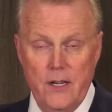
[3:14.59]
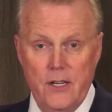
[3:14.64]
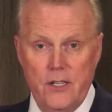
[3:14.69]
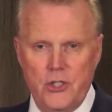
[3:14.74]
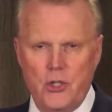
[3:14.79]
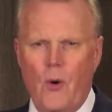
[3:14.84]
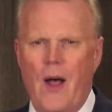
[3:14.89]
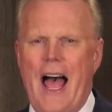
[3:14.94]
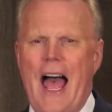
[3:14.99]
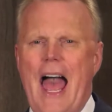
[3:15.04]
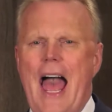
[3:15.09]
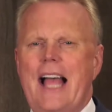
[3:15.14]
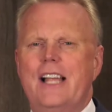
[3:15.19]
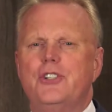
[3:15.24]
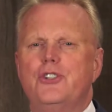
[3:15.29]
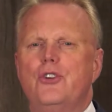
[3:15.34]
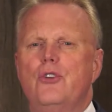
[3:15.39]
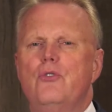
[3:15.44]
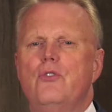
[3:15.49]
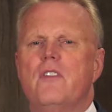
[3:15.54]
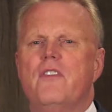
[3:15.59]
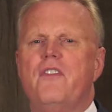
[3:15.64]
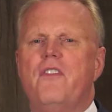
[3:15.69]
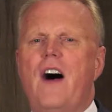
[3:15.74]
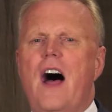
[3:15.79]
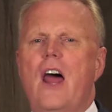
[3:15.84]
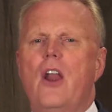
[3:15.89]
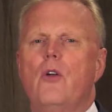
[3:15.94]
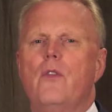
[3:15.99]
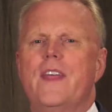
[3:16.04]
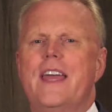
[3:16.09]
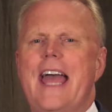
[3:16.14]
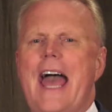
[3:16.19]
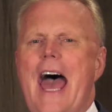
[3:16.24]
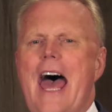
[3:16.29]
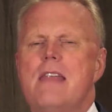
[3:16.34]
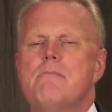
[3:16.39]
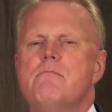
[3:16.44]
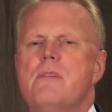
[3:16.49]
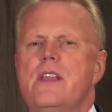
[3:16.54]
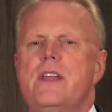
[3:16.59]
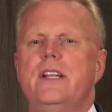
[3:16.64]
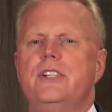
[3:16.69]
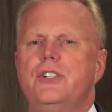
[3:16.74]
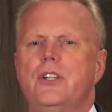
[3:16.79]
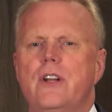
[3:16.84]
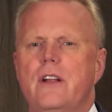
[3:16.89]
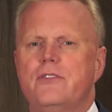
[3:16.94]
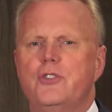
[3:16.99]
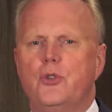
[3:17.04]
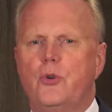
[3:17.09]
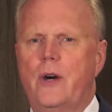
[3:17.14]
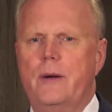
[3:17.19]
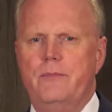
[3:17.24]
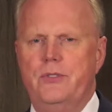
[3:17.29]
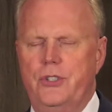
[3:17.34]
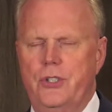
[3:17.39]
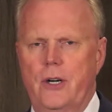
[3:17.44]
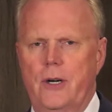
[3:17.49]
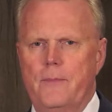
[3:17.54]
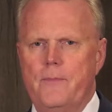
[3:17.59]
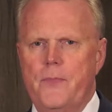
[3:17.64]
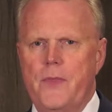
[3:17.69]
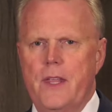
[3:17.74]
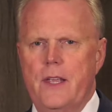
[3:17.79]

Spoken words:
So I ask you to follow the admonition of Scripture